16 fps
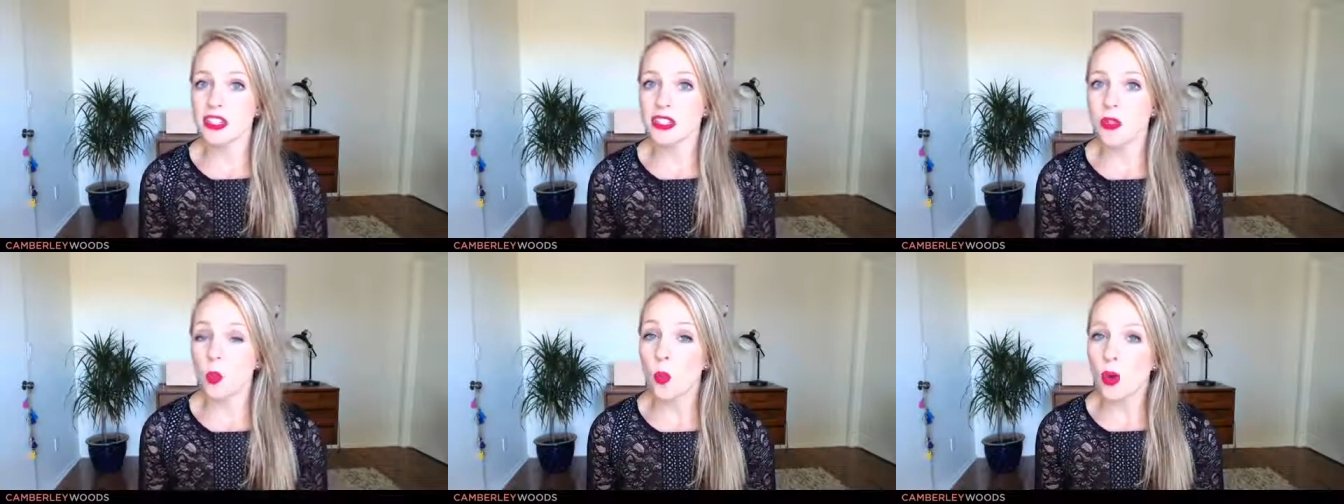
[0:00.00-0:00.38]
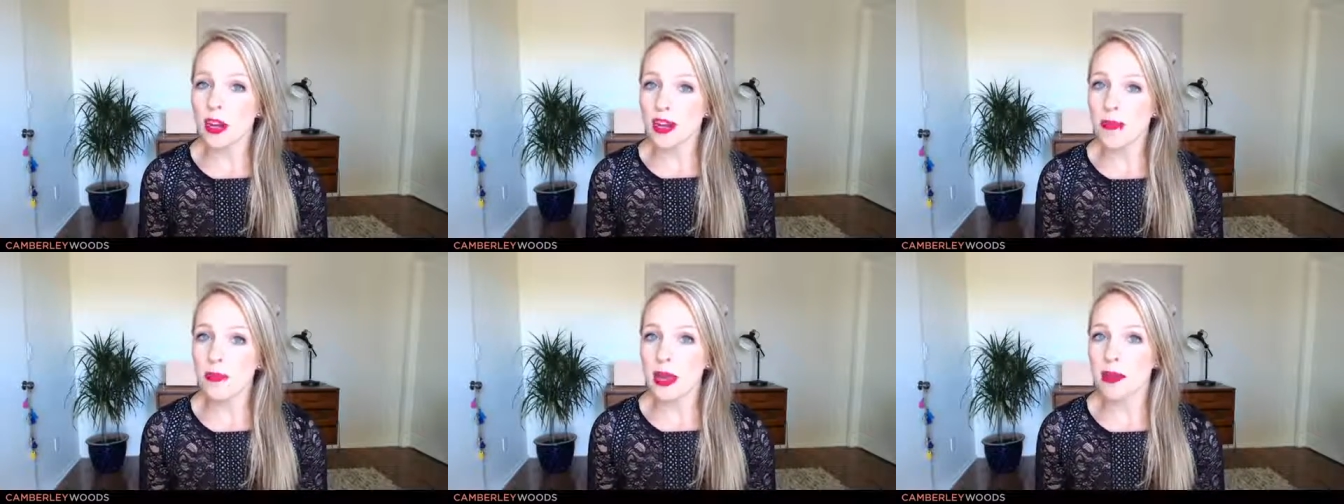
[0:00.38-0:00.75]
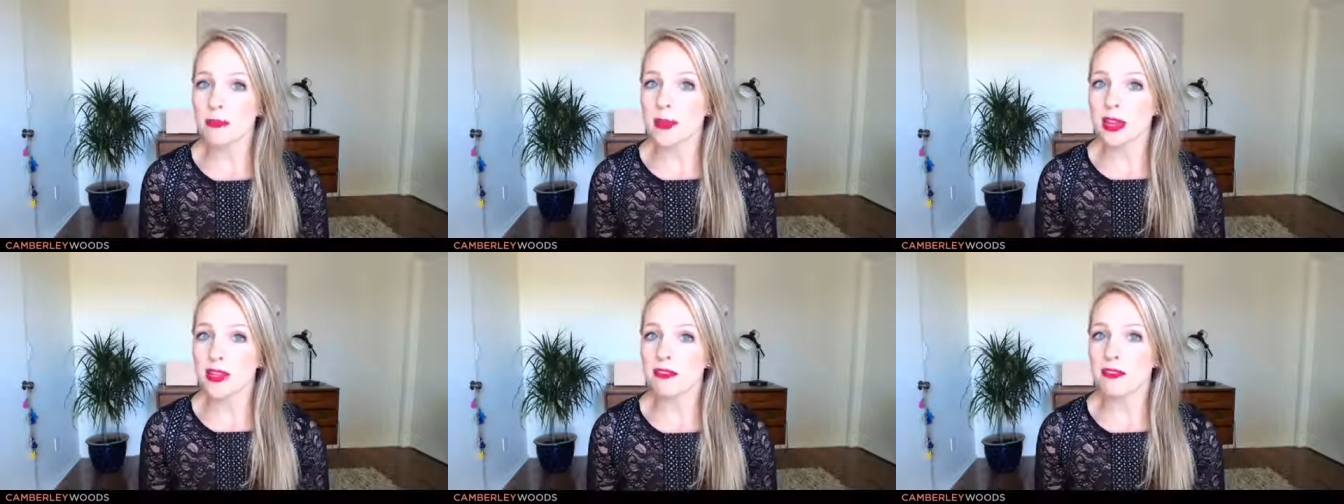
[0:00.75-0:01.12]
one of my
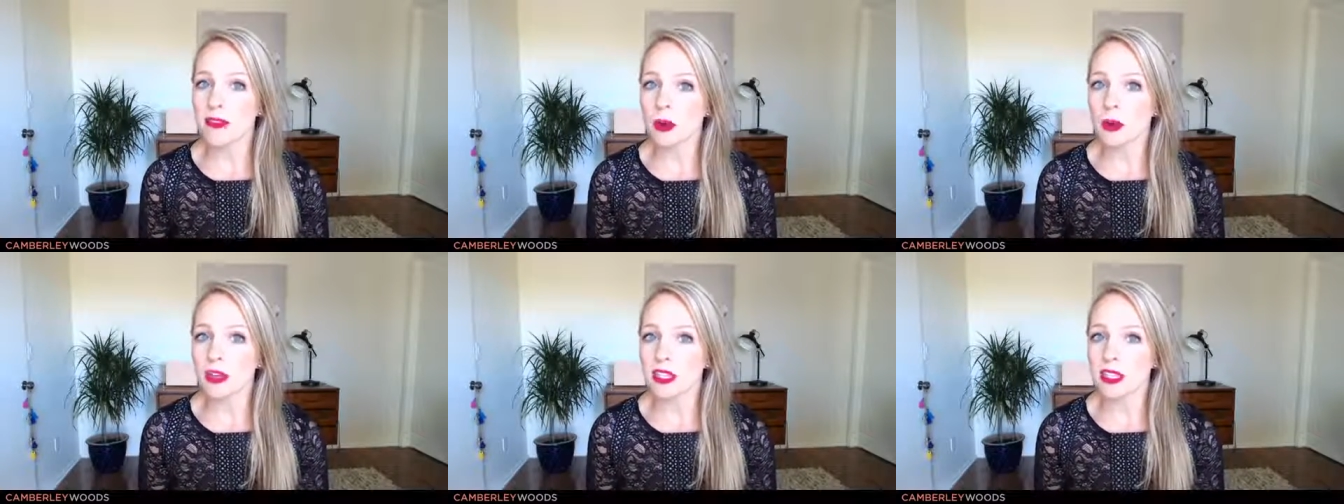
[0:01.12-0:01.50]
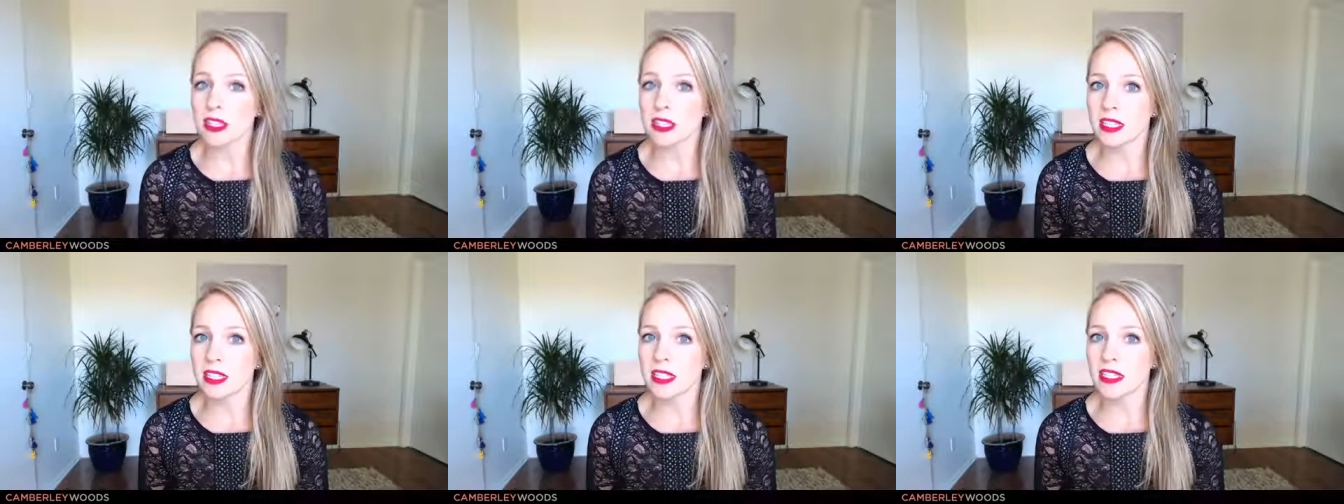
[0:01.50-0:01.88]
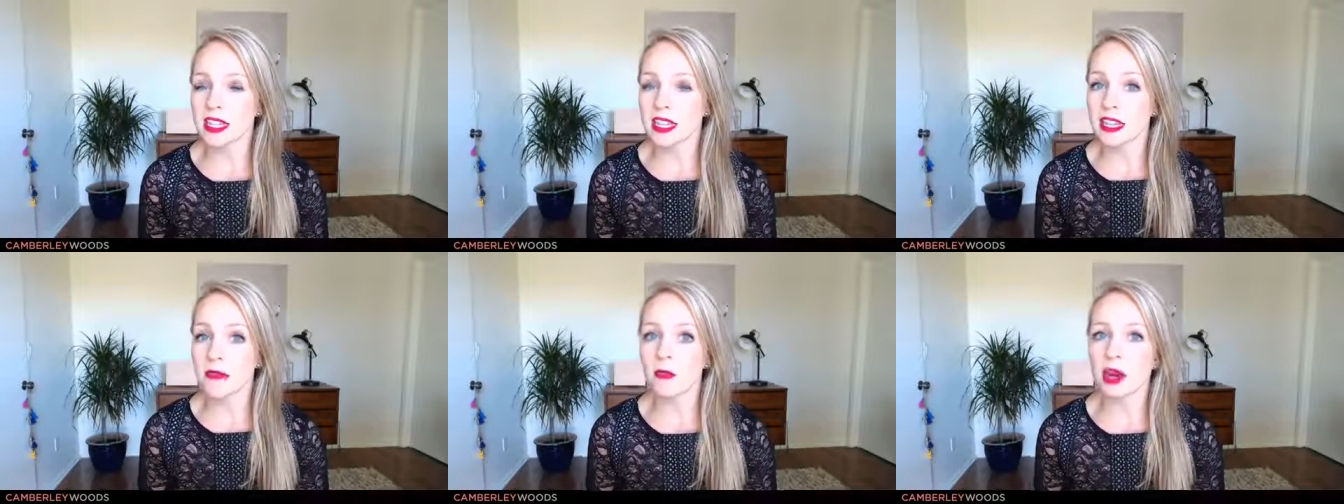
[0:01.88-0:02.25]
main focuses in
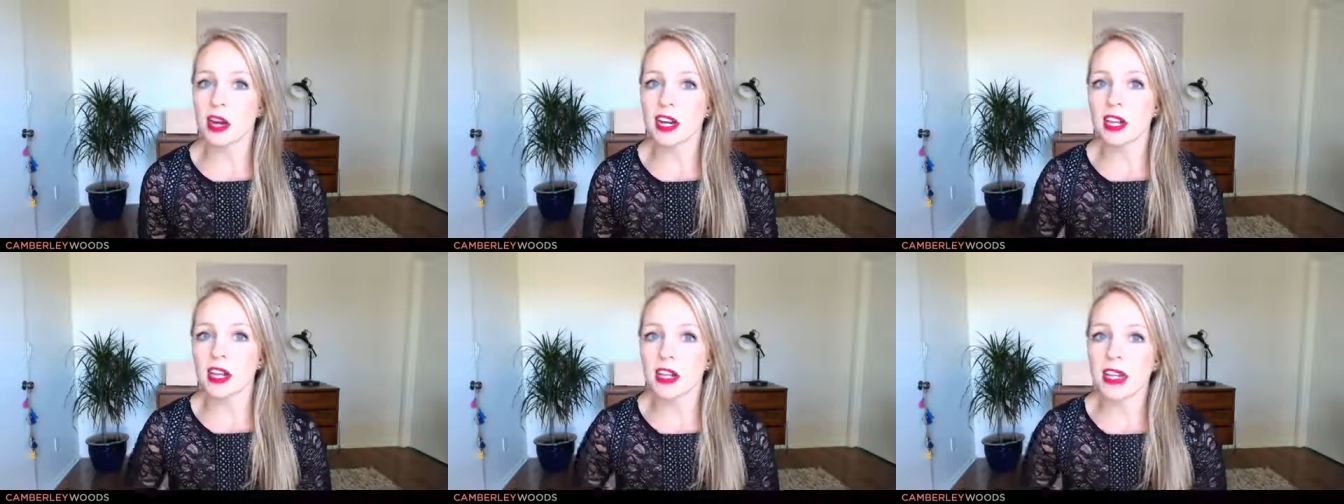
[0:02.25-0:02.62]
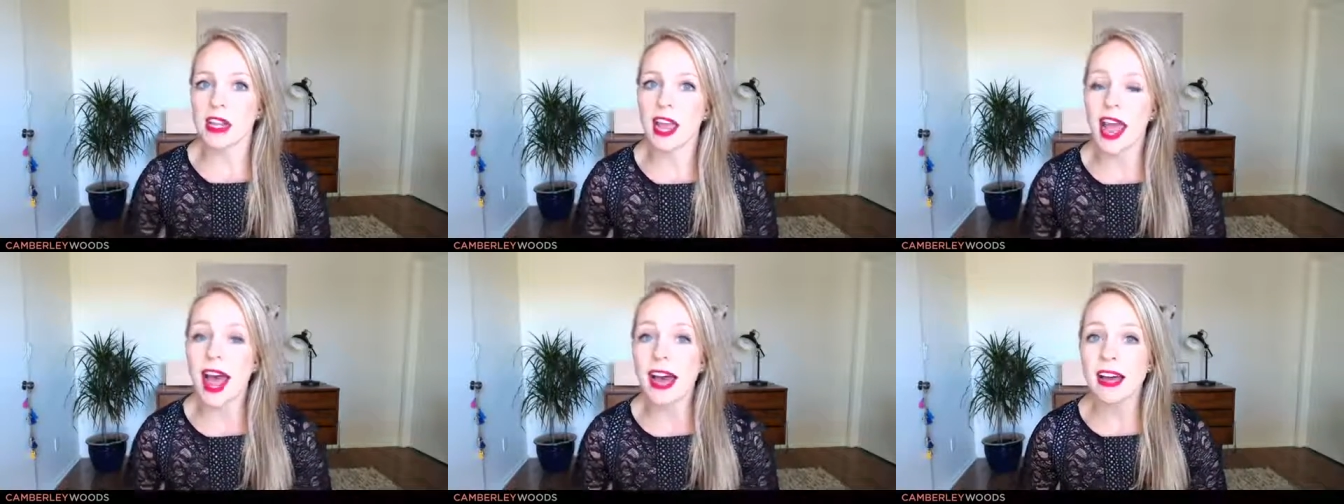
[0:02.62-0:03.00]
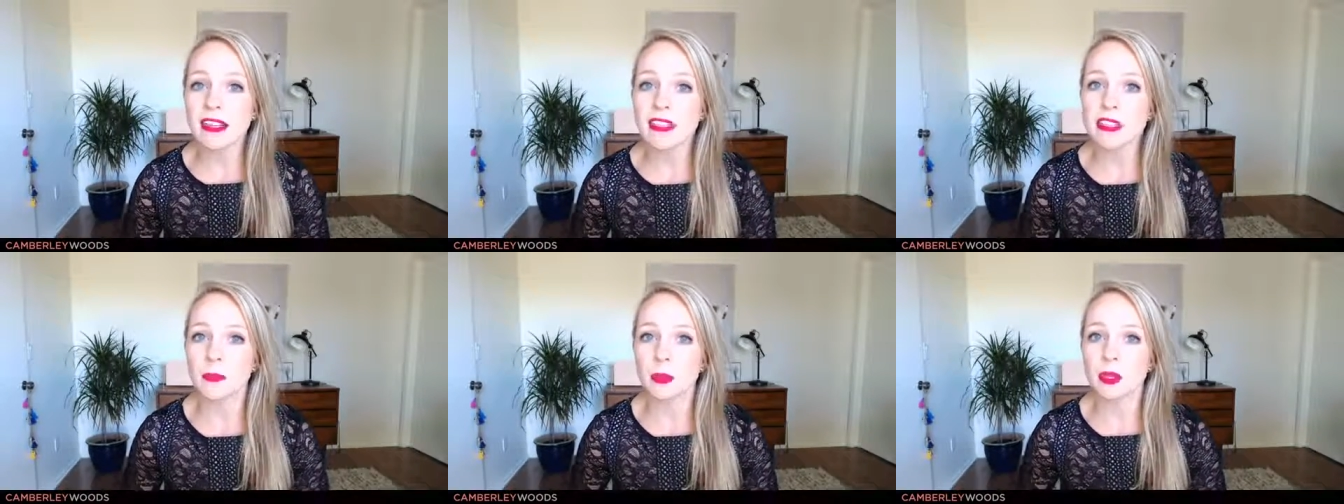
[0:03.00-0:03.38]
marketing has
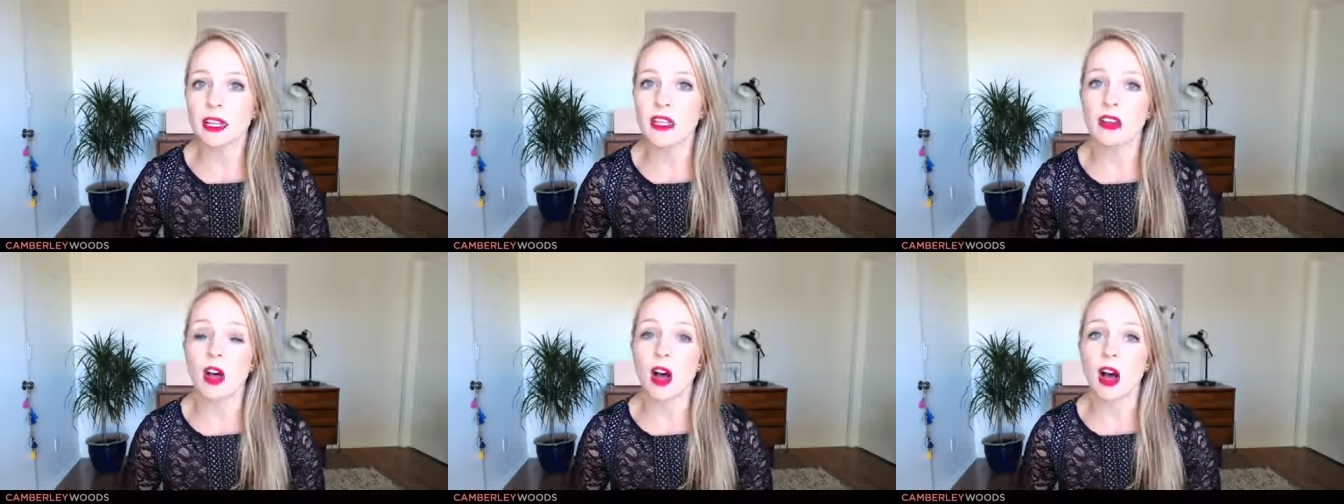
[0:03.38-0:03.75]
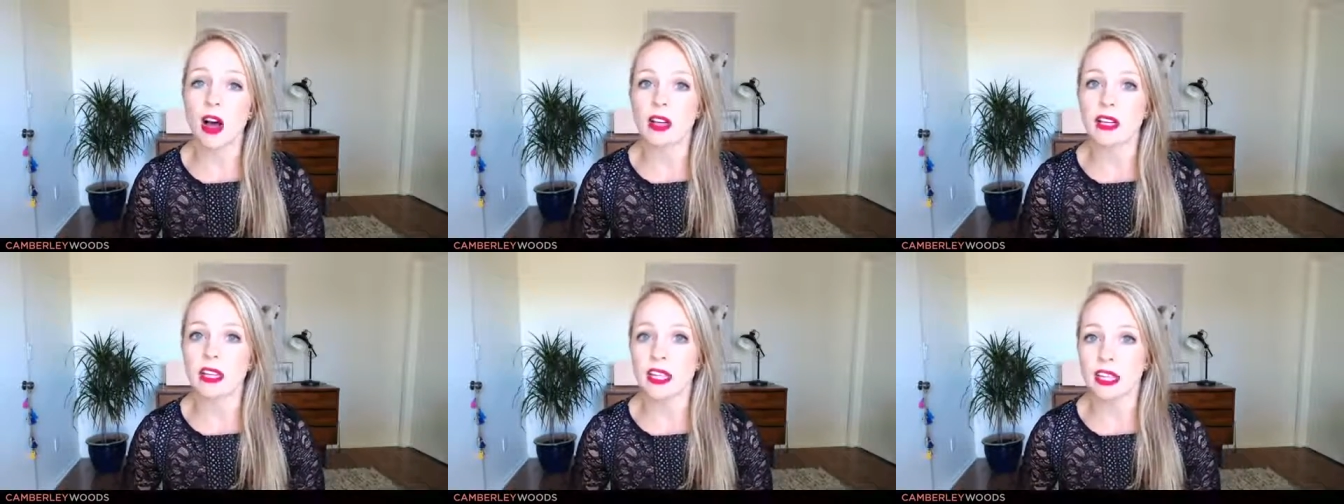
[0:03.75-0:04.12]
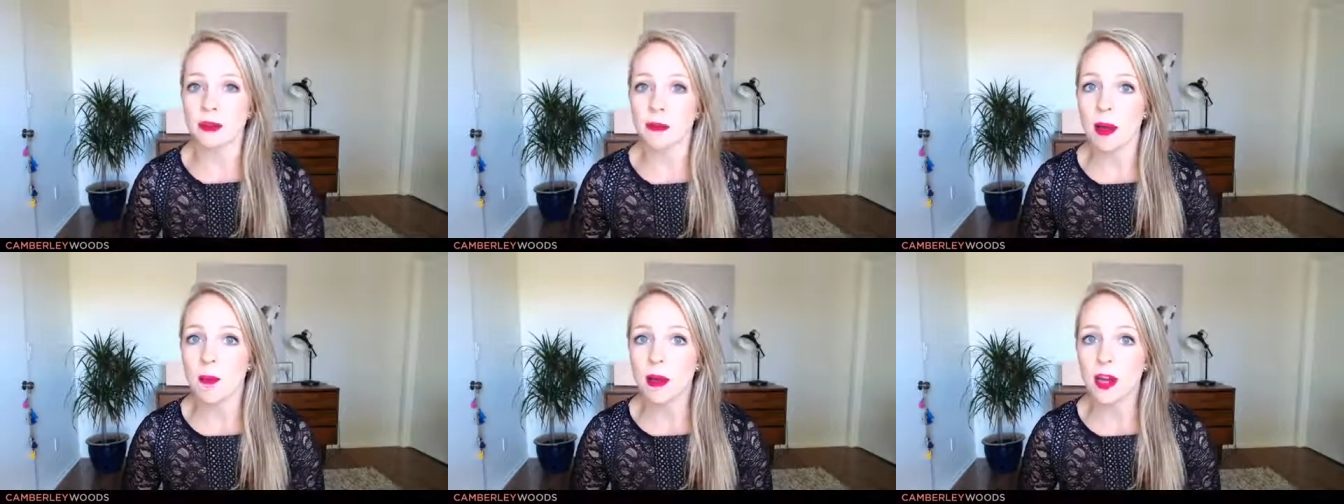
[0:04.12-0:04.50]
been on email
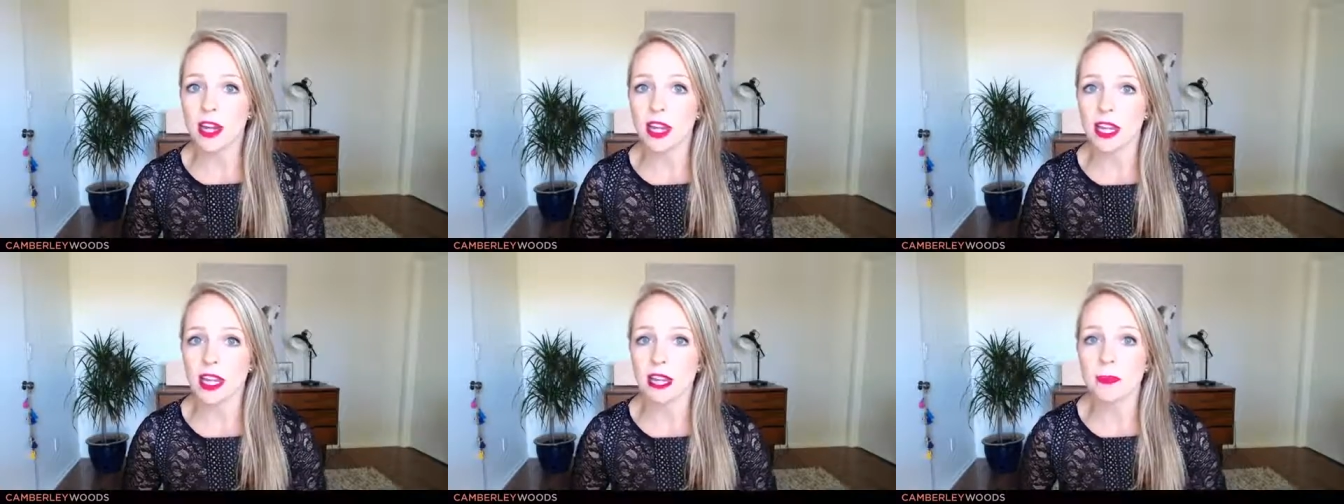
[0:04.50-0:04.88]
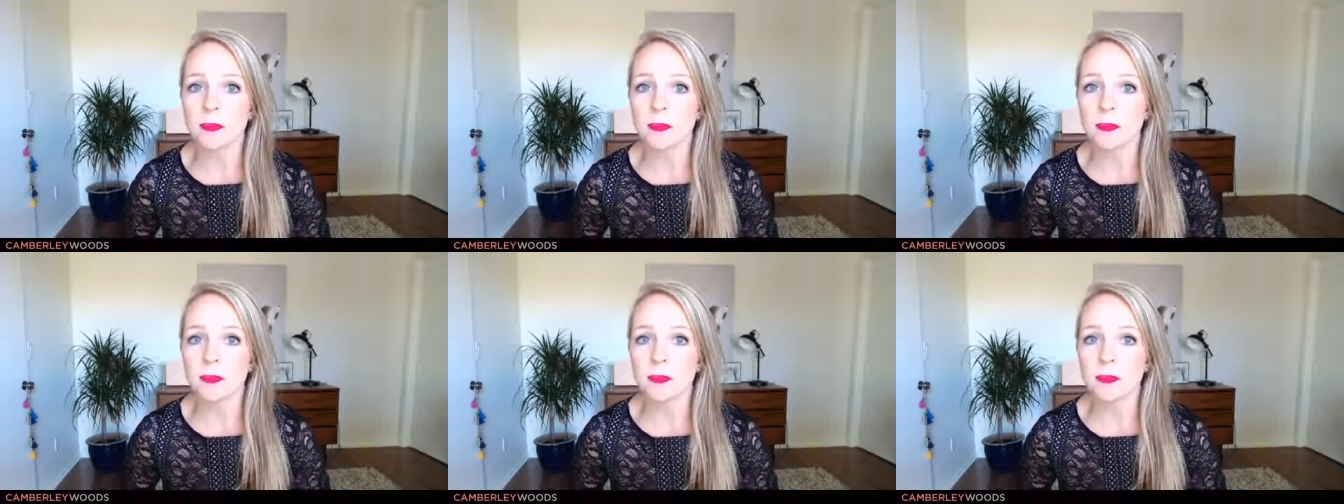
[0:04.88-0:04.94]
marketing.